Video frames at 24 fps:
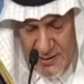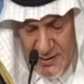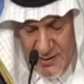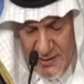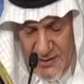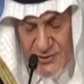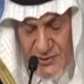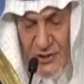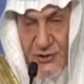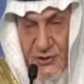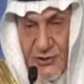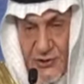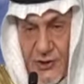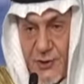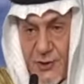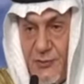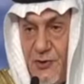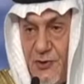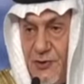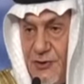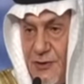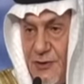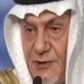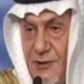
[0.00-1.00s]
is
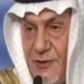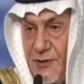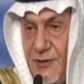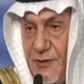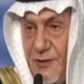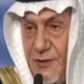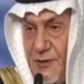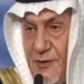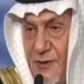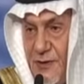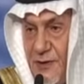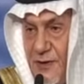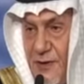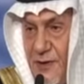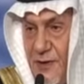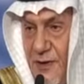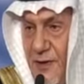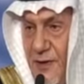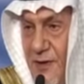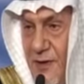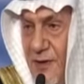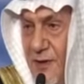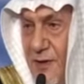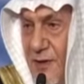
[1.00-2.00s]
attributed
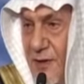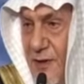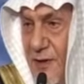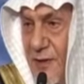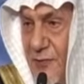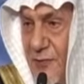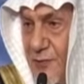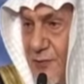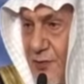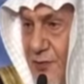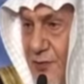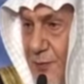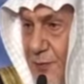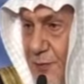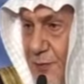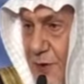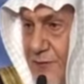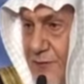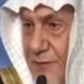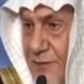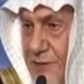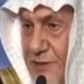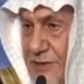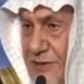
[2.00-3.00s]
to the
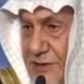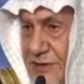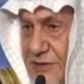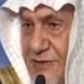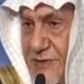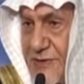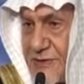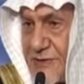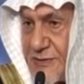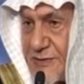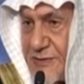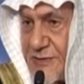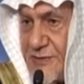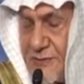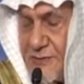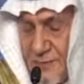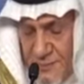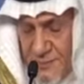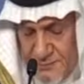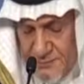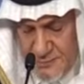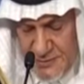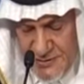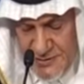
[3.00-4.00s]
Prophet
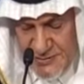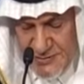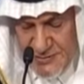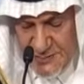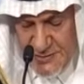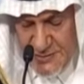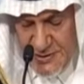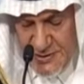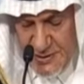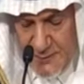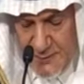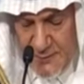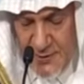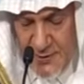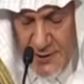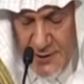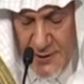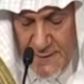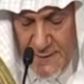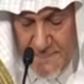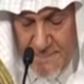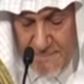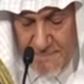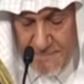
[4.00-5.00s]
Jesus, peace be upon
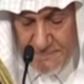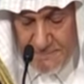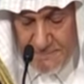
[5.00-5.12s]
him,